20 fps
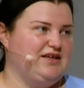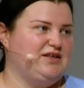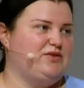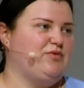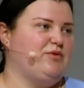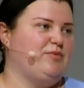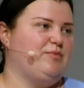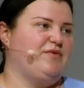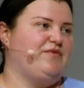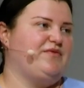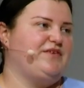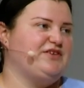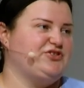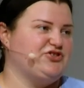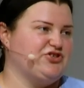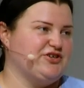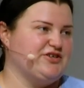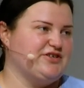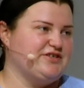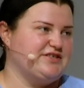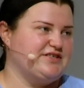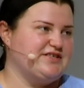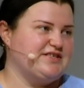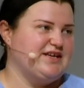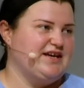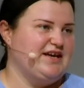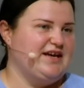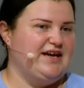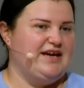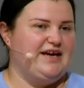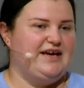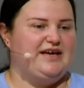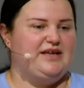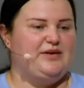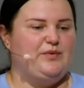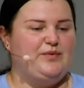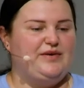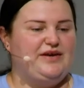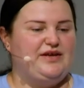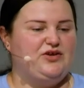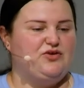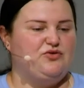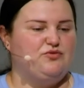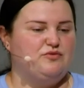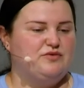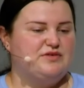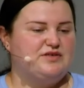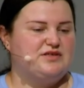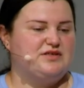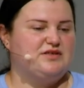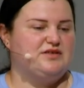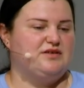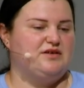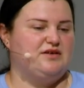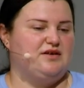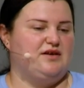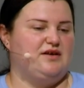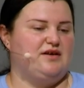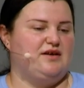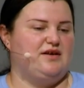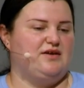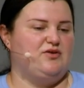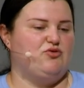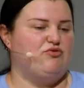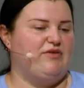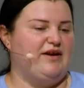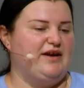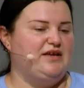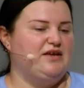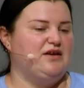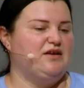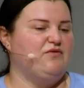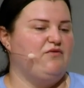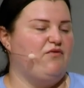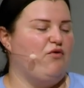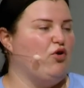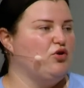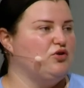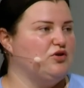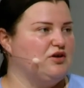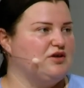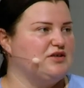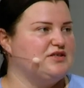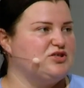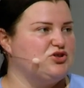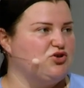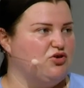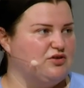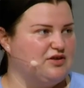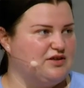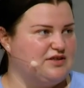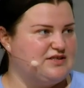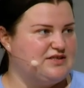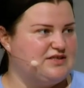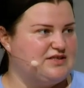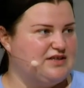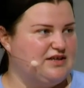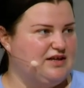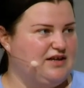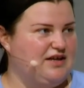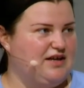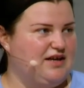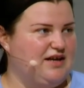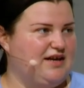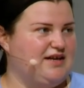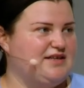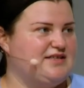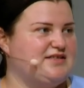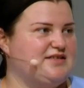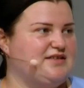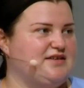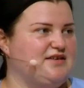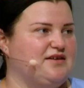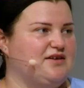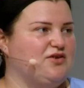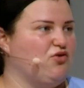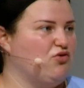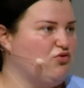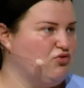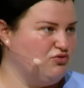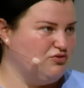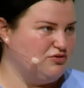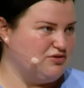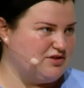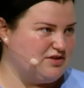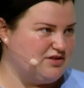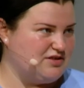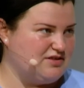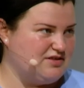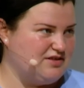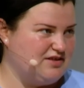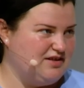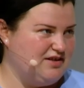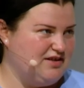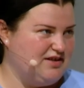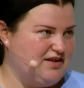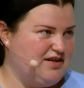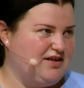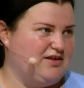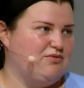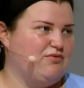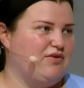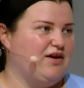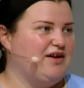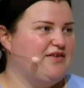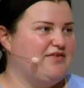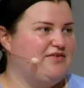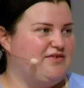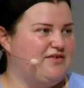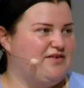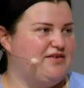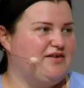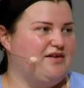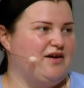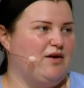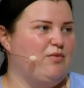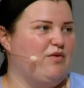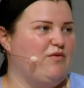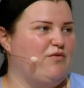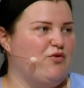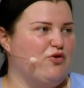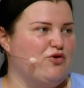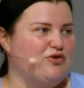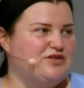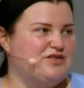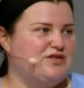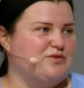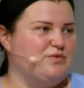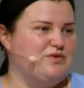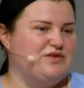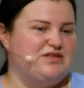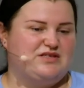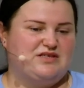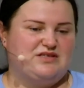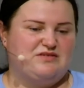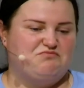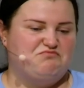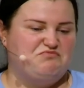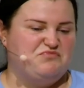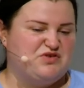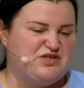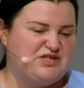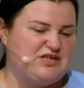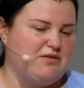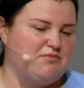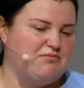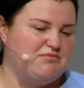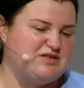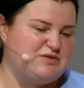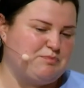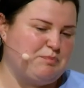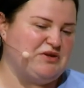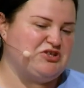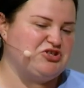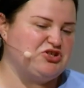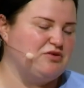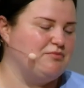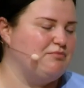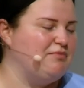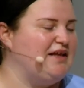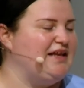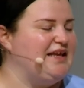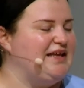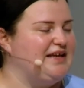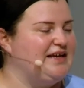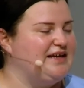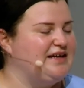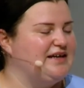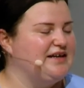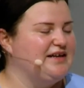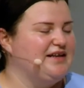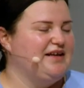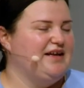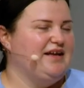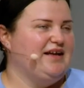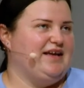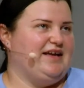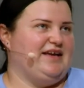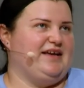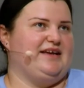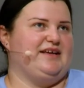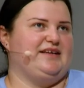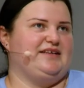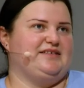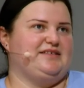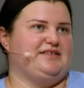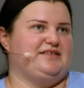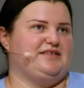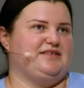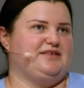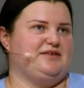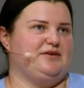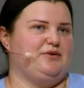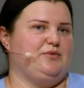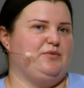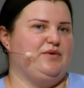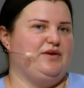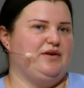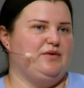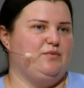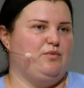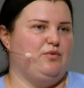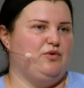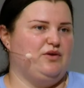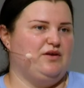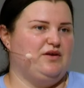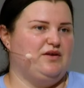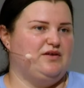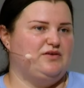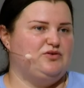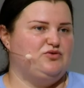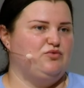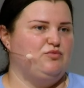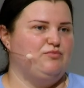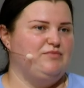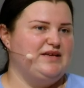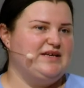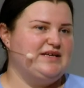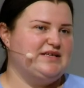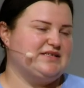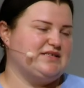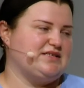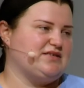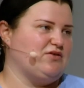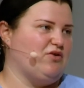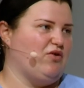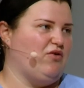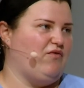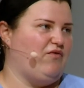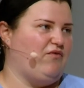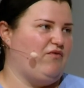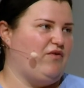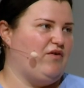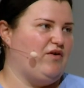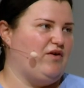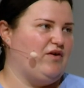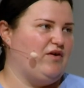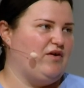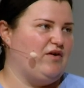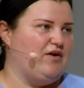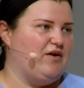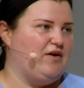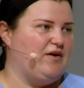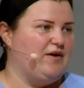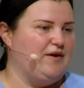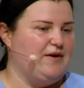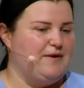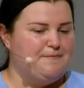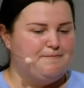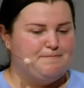It will be features and we use uh, Ukrainian folk songs as a chorus and write our verse with some special meaning. And uh, we wanna do mix of, uh,